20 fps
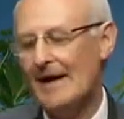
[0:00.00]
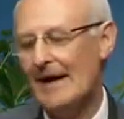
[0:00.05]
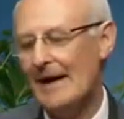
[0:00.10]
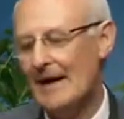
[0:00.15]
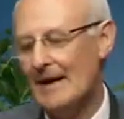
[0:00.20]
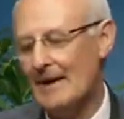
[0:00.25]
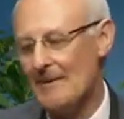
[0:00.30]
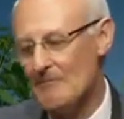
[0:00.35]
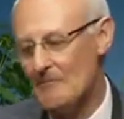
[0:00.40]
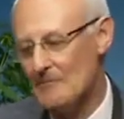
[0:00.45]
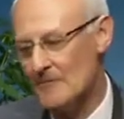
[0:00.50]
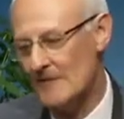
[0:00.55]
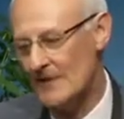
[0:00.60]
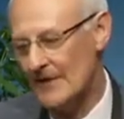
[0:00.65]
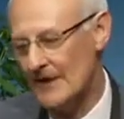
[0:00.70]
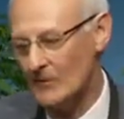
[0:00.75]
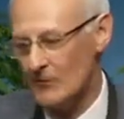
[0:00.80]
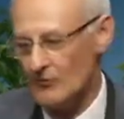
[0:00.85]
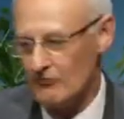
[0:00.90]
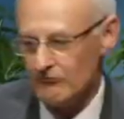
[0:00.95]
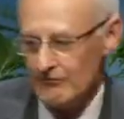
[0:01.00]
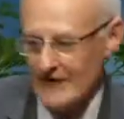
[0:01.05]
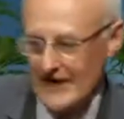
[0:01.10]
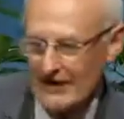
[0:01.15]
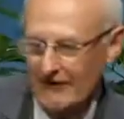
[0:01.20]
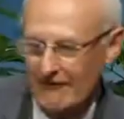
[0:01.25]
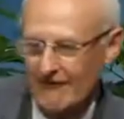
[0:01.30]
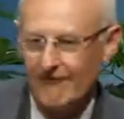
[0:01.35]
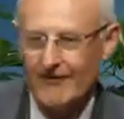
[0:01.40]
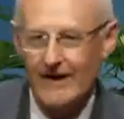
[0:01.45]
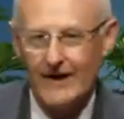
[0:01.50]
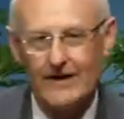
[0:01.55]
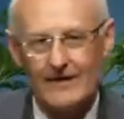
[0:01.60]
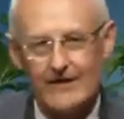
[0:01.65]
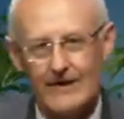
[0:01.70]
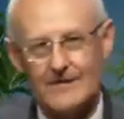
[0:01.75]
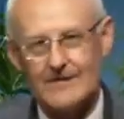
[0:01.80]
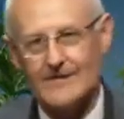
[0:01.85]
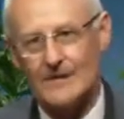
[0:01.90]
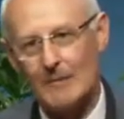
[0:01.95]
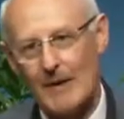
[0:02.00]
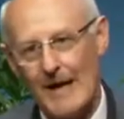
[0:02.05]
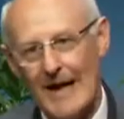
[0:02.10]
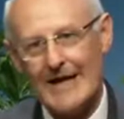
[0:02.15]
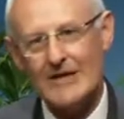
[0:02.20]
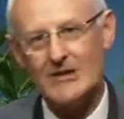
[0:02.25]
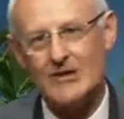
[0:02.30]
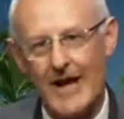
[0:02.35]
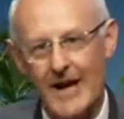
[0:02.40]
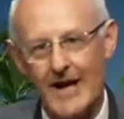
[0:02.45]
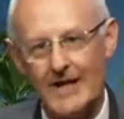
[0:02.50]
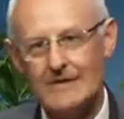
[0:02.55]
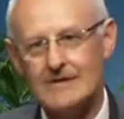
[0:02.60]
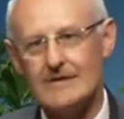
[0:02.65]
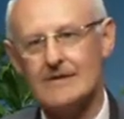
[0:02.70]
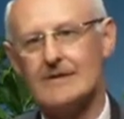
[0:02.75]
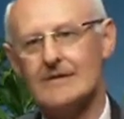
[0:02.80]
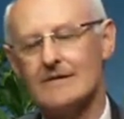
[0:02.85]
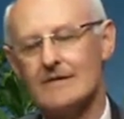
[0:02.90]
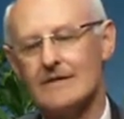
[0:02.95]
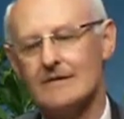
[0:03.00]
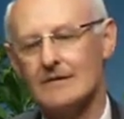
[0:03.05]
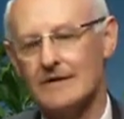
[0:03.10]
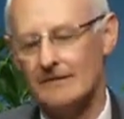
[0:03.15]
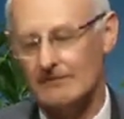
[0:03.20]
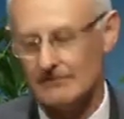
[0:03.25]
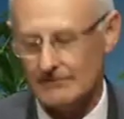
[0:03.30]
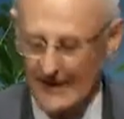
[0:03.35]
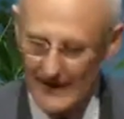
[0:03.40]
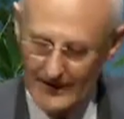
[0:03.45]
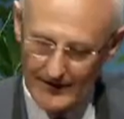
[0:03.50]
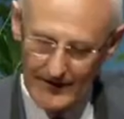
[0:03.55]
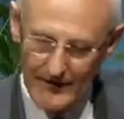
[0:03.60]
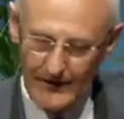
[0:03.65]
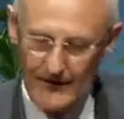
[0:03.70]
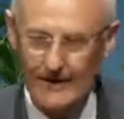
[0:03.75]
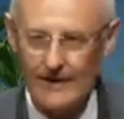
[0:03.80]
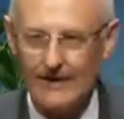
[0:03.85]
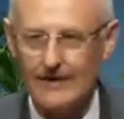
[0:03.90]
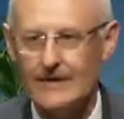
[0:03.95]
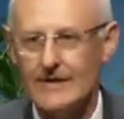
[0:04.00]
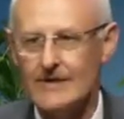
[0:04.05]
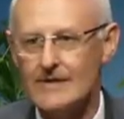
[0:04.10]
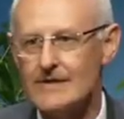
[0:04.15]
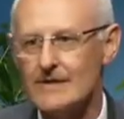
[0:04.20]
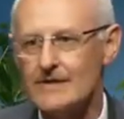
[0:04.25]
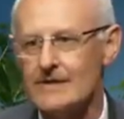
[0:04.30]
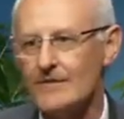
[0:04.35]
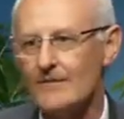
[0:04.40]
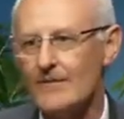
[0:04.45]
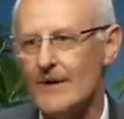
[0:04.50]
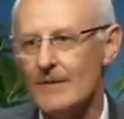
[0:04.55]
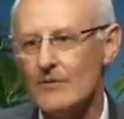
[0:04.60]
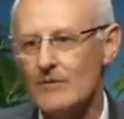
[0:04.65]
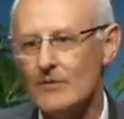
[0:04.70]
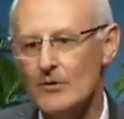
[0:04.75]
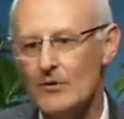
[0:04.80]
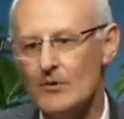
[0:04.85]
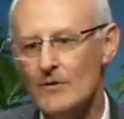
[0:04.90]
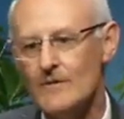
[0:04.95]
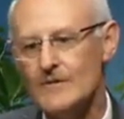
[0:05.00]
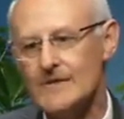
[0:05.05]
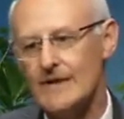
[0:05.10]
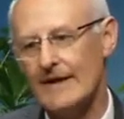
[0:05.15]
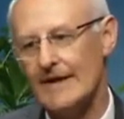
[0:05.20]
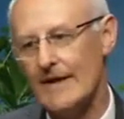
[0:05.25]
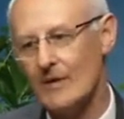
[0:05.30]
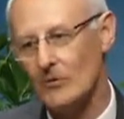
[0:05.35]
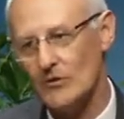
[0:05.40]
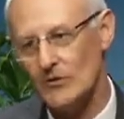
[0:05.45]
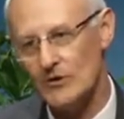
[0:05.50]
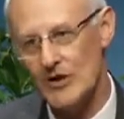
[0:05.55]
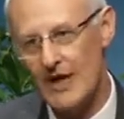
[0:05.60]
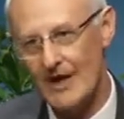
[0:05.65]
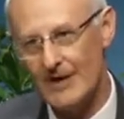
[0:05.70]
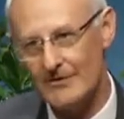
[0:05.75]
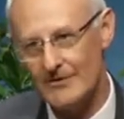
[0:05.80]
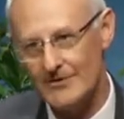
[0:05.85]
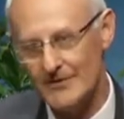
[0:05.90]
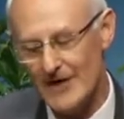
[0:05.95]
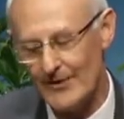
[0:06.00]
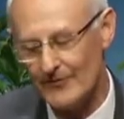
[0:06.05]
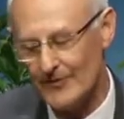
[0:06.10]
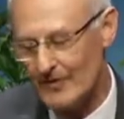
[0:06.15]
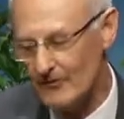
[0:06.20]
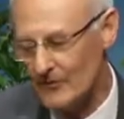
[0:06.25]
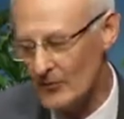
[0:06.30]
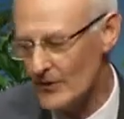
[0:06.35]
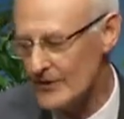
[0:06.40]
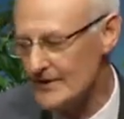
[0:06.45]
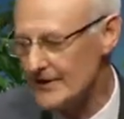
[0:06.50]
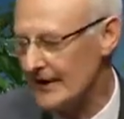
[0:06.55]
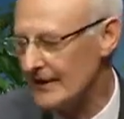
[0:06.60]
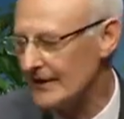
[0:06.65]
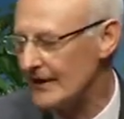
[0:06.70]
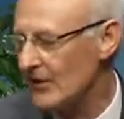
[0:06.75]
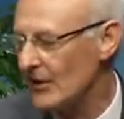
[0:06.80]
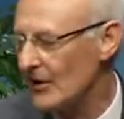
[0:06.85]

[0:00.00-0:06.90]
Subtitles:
They will reconfigure their supply chains, and they will lengthen the distance the freight moves, and that will generate more ton